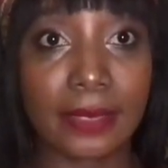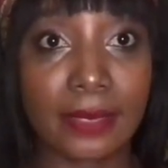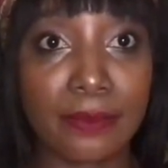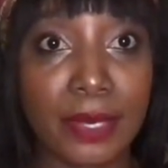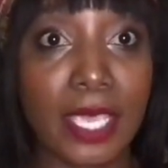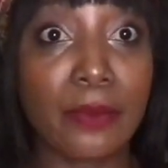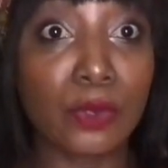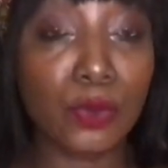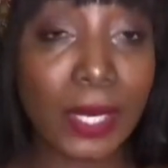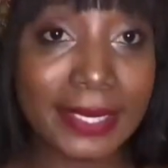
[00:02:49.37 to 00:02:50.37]
be able
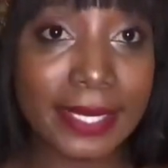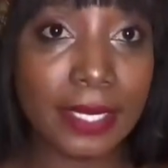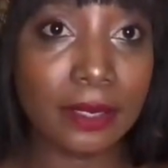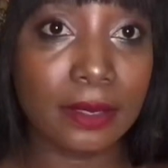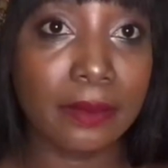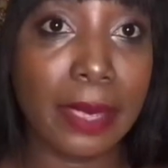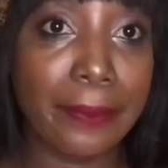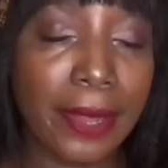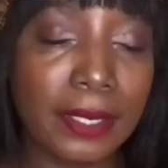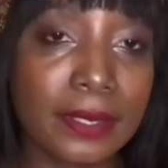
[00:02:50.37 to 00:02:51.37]
to attend my
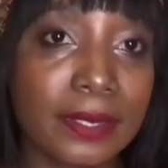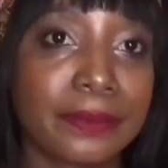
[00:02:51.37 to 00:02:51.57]
party.